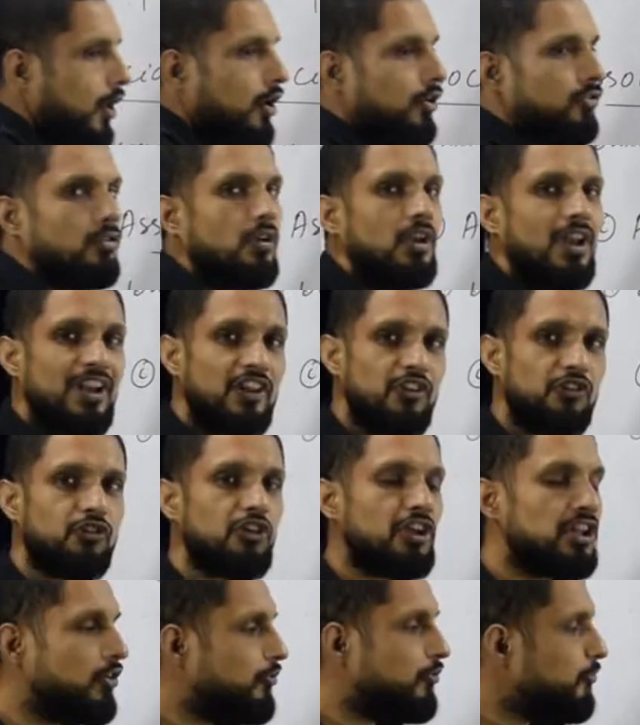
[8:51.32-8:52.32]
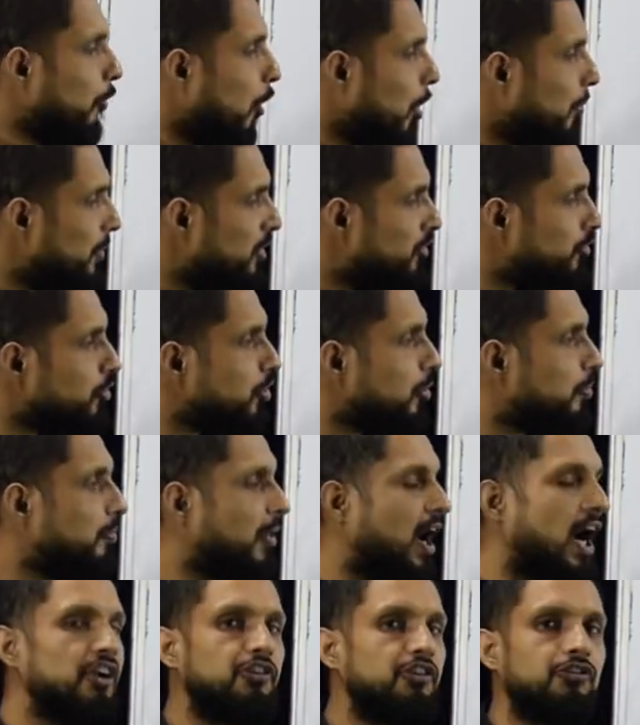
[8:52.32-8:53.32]
So let us see the formation of
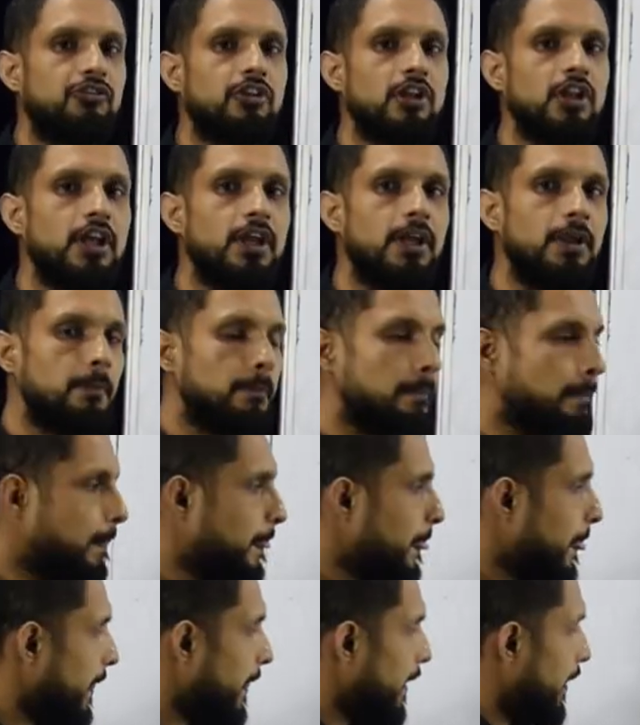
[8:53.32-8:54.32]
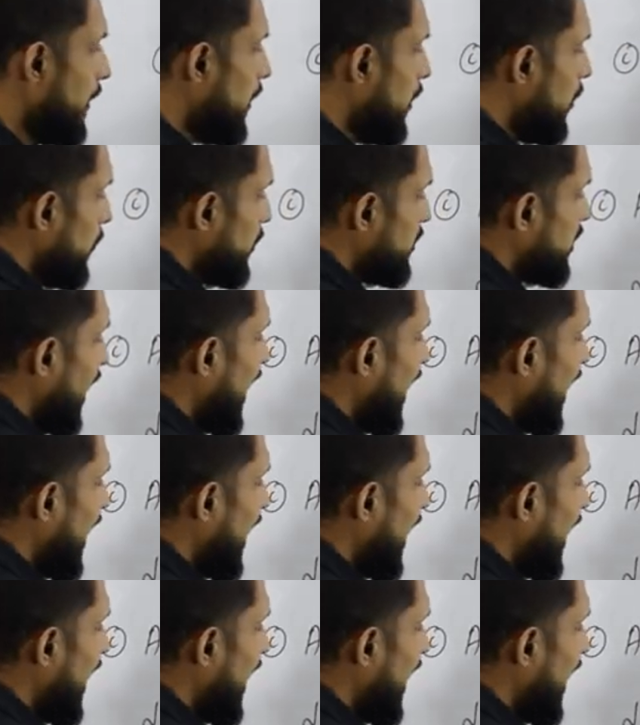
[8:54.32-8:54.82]
mycelium with the